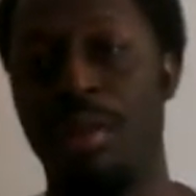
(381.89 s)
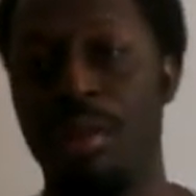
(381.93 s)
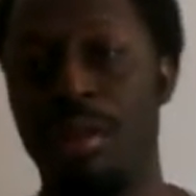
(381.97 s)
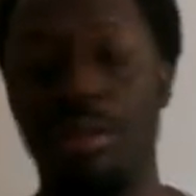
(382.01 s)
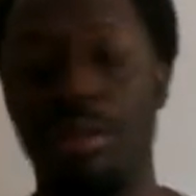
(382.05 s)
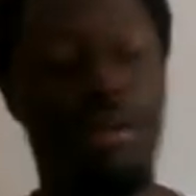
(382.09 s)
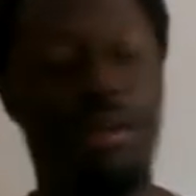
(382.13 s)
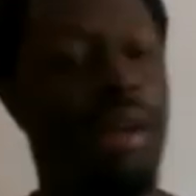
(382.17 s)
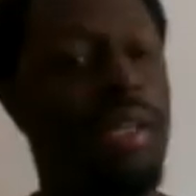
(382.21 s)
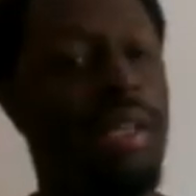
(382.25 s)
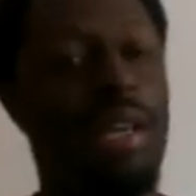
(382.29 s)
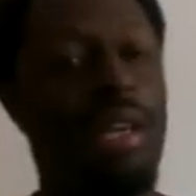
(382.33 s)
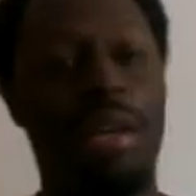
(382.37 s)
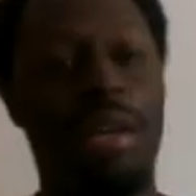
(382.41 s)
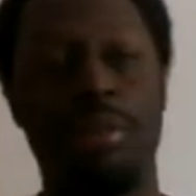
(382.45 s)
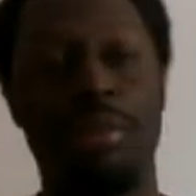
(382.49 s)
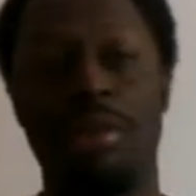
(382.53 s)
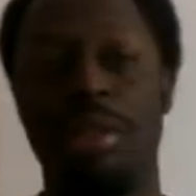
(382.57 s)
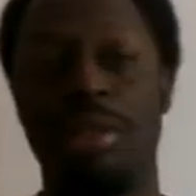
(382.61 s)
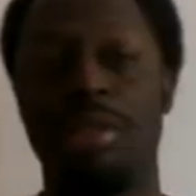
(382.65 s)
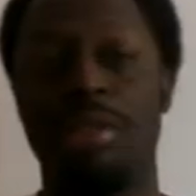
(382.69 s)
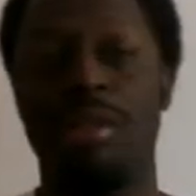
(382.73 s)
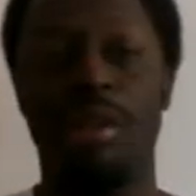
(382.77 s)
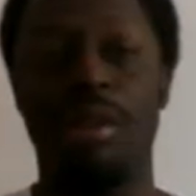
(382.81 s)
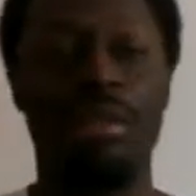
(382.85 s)
So I can't
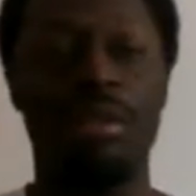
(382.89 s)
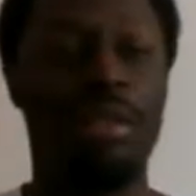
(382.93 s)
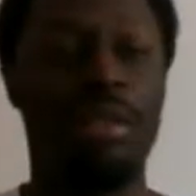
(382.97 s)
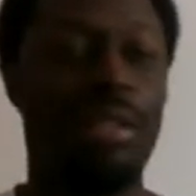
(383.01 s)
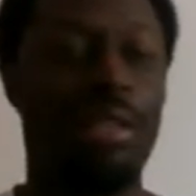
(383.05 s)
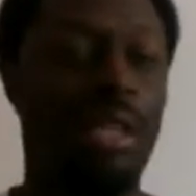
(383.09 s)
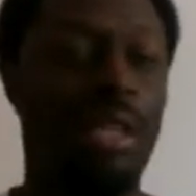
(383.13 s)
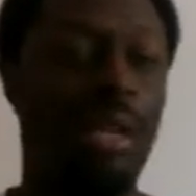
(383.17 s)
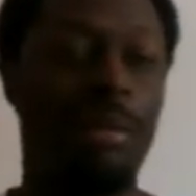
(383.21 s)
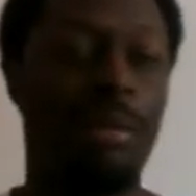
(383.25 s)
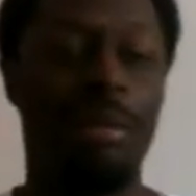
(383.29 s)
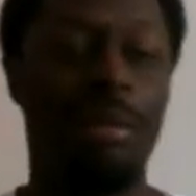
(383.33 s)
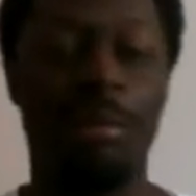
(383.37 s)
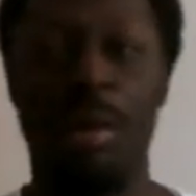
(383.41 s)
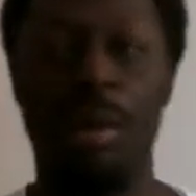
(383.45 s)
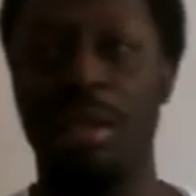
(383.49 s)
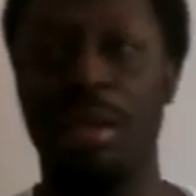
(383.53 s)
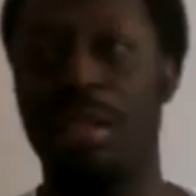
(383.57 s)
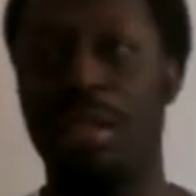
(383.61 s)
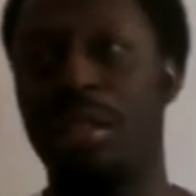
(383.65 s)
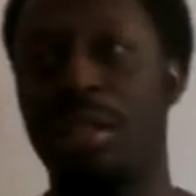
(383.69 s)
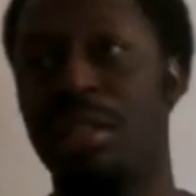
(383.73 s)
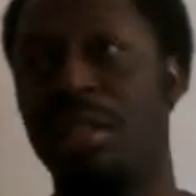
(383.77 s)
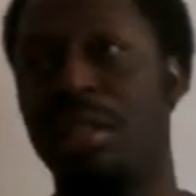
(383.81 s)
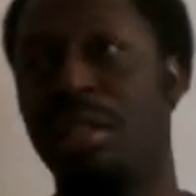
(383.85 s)
really talk to them
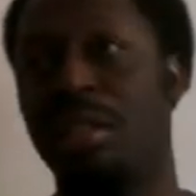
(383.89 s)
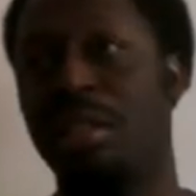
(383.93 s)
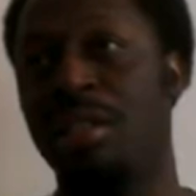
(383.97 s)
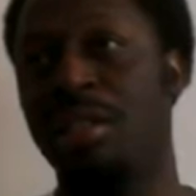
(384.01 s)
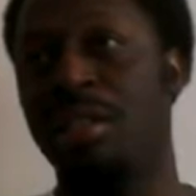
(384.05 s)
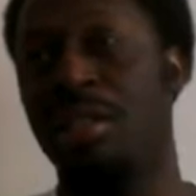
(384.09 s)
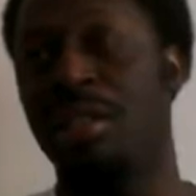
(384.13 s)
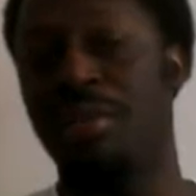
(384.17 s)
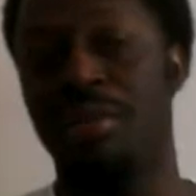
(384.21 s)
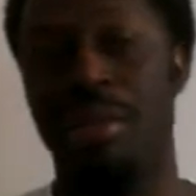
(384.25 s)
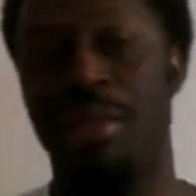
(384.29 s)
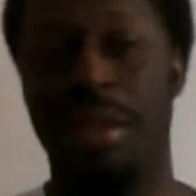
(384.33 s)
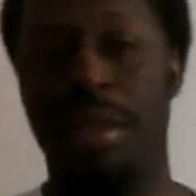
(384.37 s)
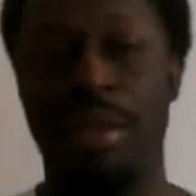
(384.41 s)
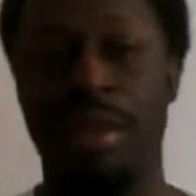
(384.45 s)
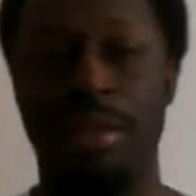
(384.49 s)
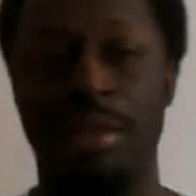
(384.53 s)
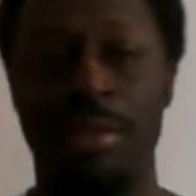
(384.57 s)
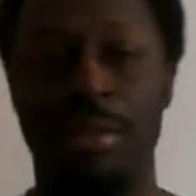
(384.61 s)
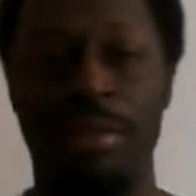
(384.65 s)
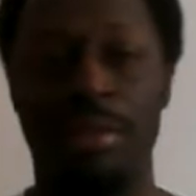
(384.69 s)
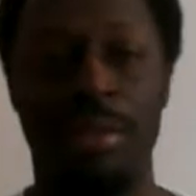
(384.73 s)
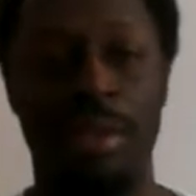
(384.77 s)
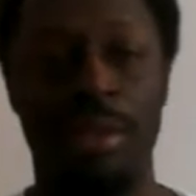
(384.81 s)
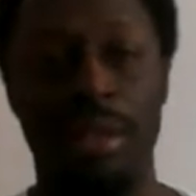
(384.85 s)
about any of the stuff that I
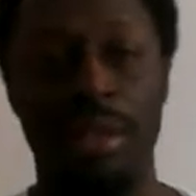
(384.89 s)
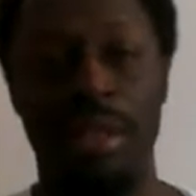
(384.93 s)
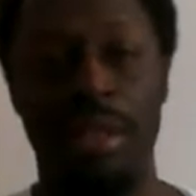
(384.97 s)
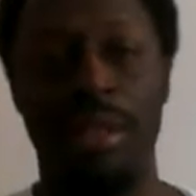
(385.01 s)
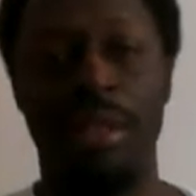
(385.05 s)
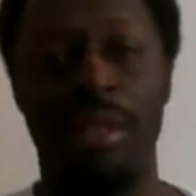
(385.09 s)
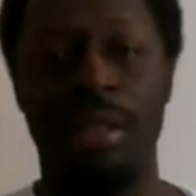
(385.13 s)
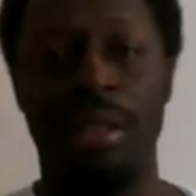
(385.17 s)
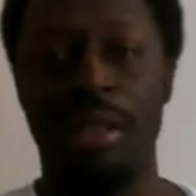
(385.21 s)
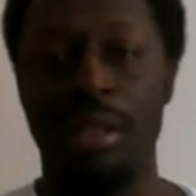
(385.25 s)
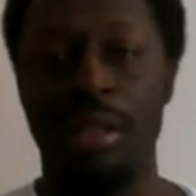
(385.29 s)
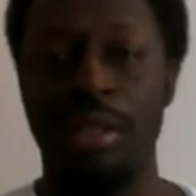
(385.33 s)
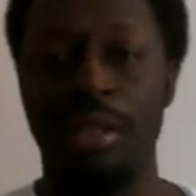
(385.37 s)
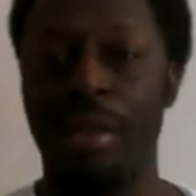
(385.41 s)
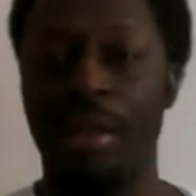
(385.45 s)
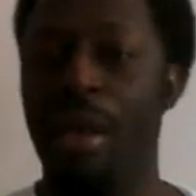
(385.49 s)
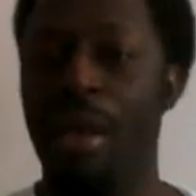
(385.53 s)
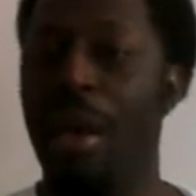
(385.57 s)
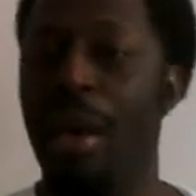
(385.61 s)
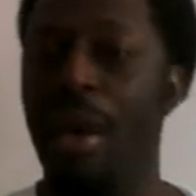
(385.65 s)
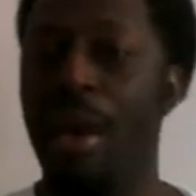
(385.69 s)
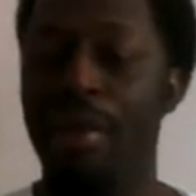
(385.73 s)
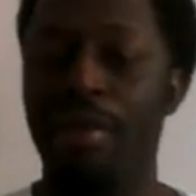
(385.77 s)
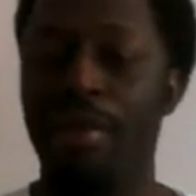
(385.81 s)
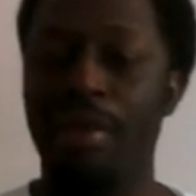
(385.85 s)
do because
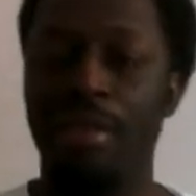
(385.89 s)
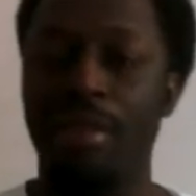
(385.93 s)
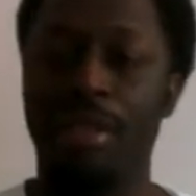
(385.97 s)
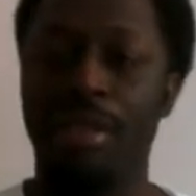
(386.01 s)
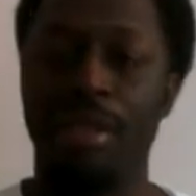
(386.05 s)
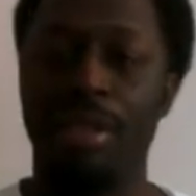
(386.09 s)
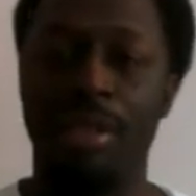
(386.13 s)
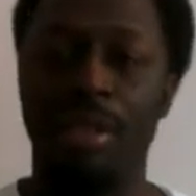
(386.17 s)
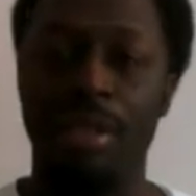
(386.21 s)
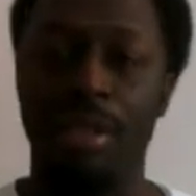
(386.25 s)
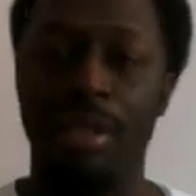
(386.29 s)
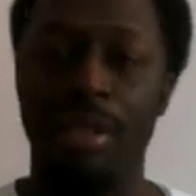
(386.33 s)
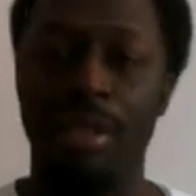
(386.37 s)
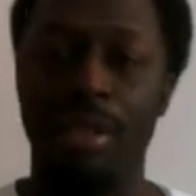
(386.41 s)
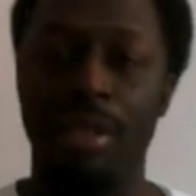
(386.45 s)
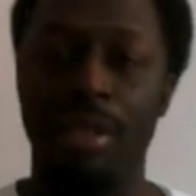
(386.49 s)
they haven't